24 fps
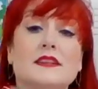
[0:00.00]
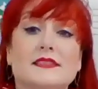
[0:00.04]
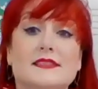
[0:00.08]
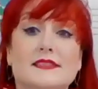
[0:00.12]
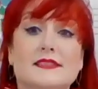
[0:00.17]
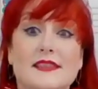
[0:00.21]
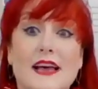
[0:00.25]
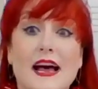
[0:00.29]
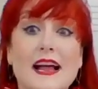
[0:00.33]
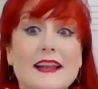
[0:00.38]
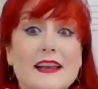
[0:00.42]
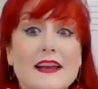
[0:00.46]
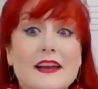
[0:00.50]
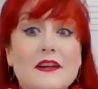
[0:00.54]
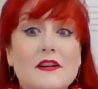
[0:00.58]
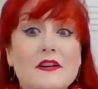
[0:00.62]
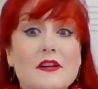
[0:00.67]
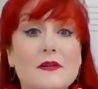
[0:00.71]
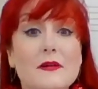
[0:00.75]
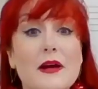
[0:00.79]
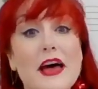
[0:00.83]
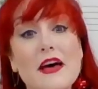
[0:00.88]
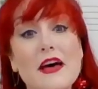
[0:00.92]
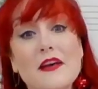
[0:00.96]
Sally
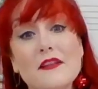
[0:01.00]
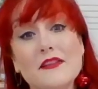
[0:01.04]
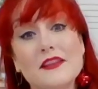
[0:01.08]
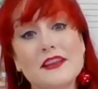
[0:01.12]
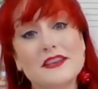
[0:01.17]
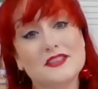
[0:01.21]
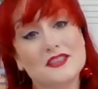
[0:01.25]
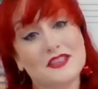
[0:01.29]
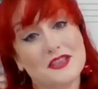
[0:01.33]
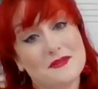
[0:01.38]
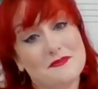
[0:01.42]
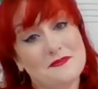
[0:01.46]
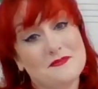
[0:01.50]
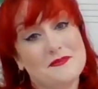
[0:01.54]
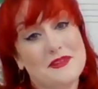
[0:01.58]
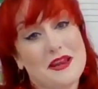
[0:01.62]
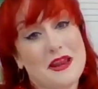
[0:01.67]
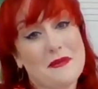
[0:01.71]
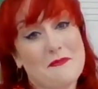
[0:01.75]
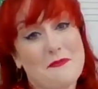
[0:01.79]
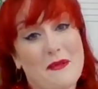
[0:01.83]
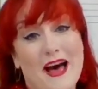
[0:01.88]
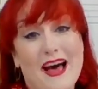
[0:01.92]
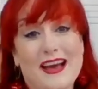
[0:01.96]
go round the
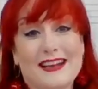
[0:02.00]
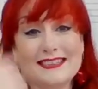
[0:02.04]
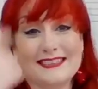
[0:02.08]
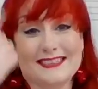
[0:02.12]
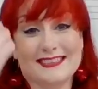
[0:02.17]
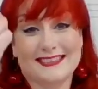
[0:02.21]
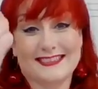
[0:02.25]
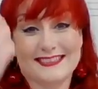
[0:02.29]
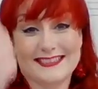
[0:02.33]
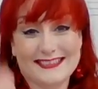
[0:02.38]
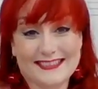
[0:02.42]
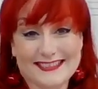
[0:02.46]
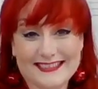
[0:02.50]
chimney pot